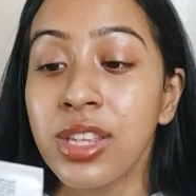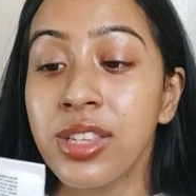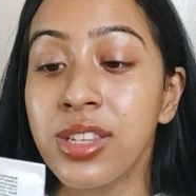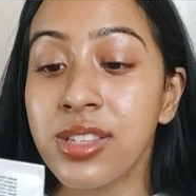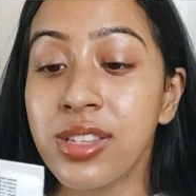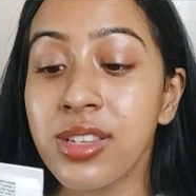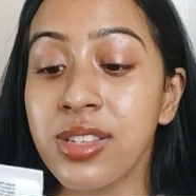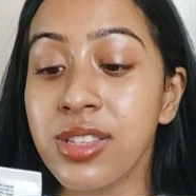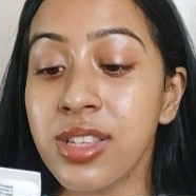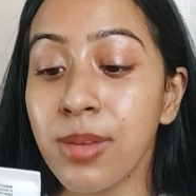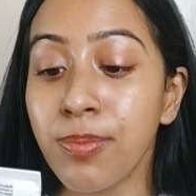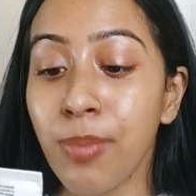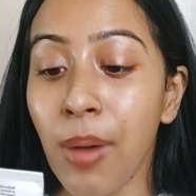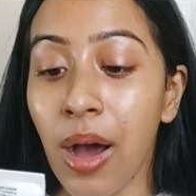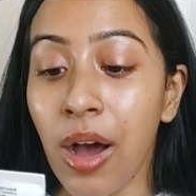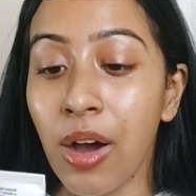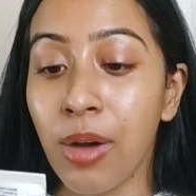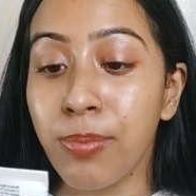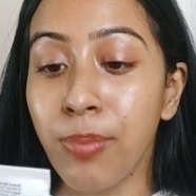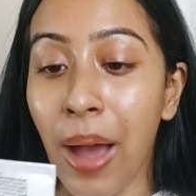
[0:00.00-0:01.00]
This is the
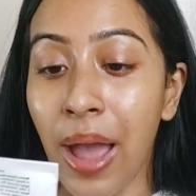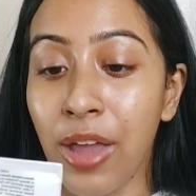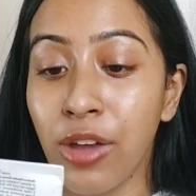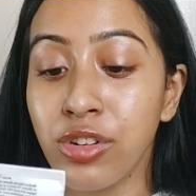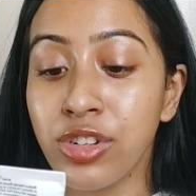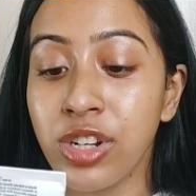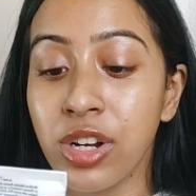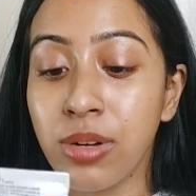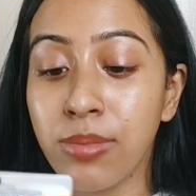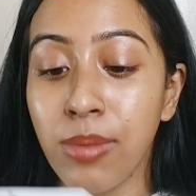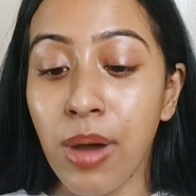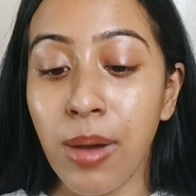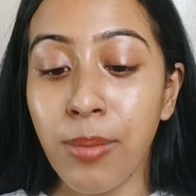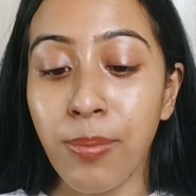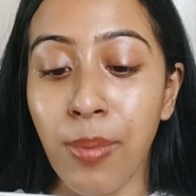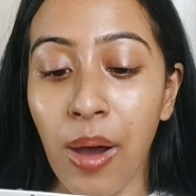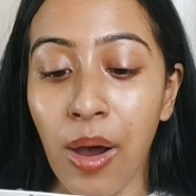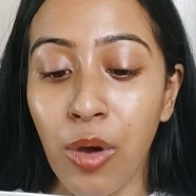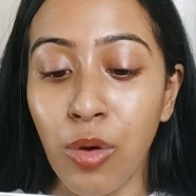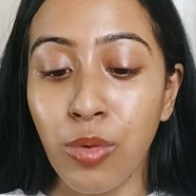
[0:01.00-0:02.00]

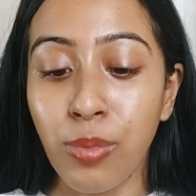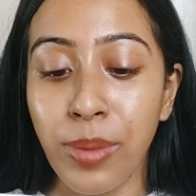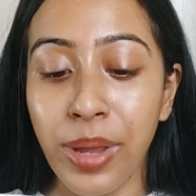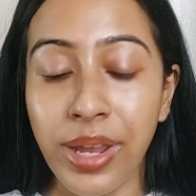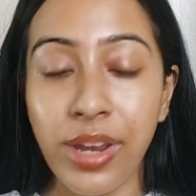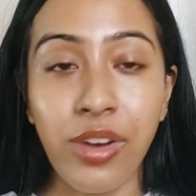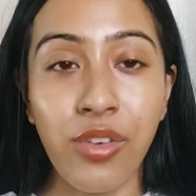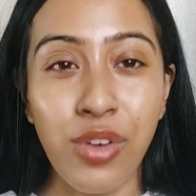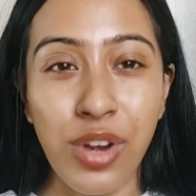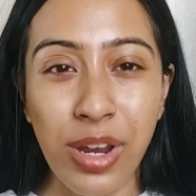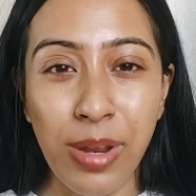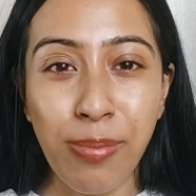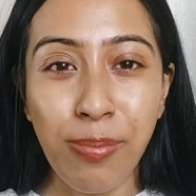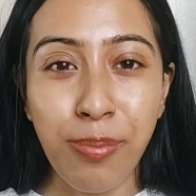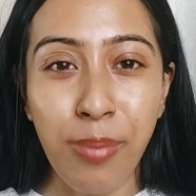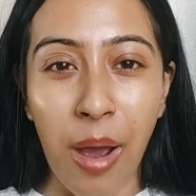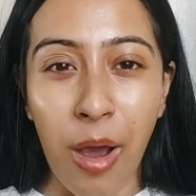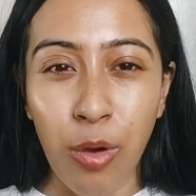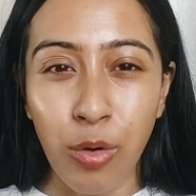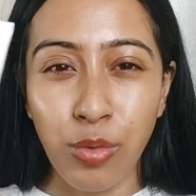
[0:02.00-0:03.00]
Bioderma Baume
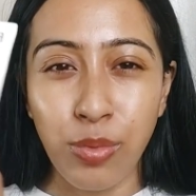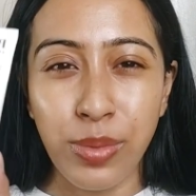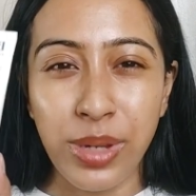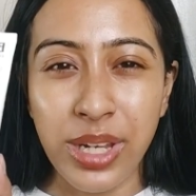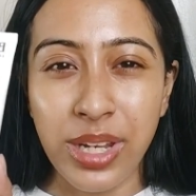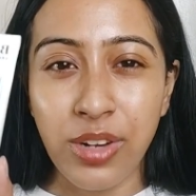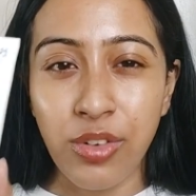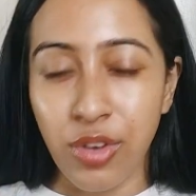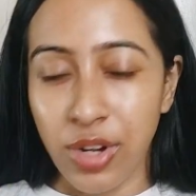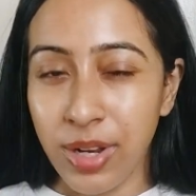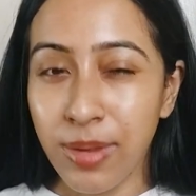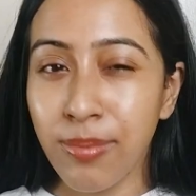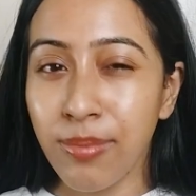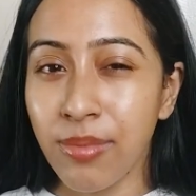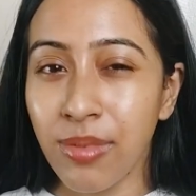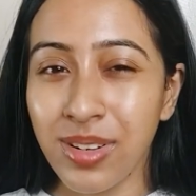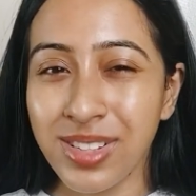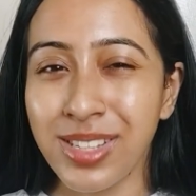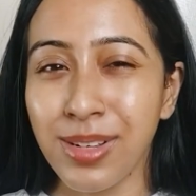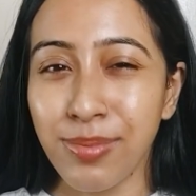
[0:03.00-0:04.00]

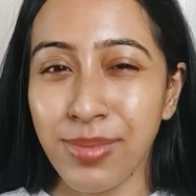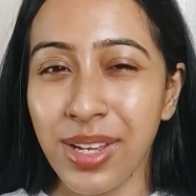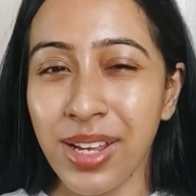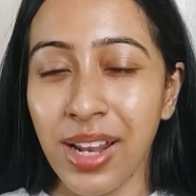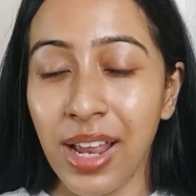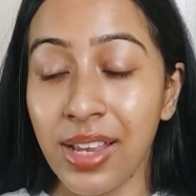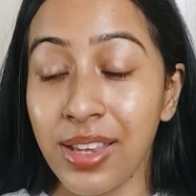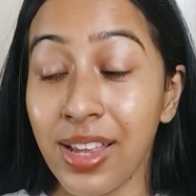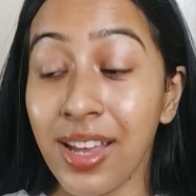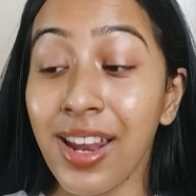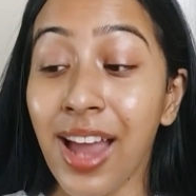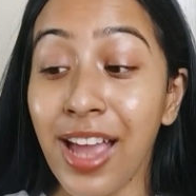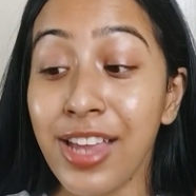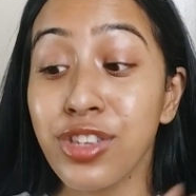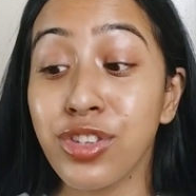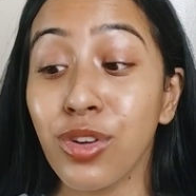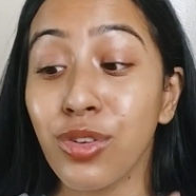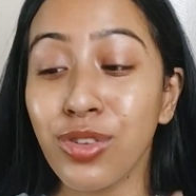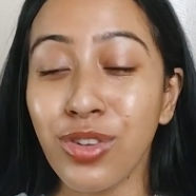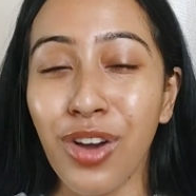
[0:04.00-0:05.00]
cream, something like that.
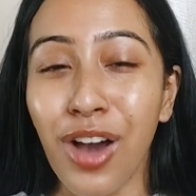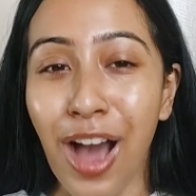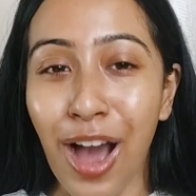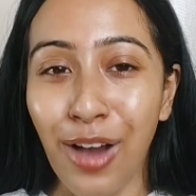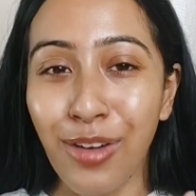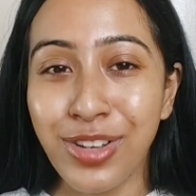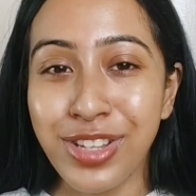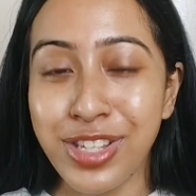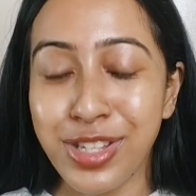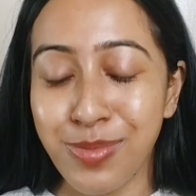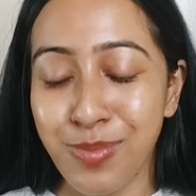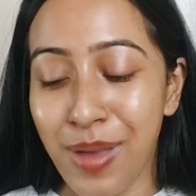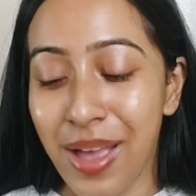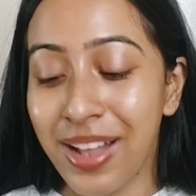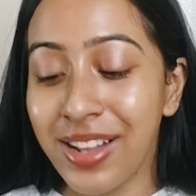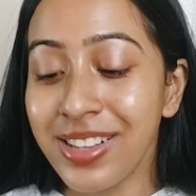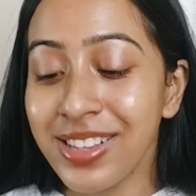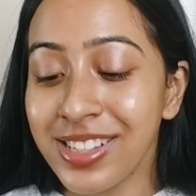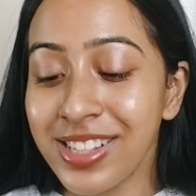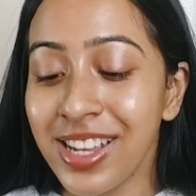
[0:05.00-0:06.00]
I don't know how it's
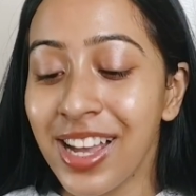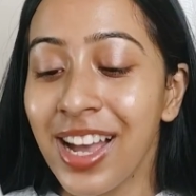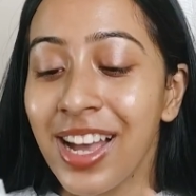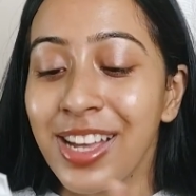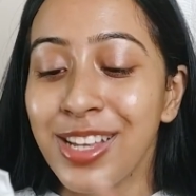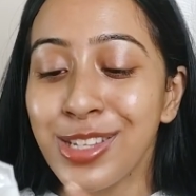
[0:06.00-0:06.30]
spelled.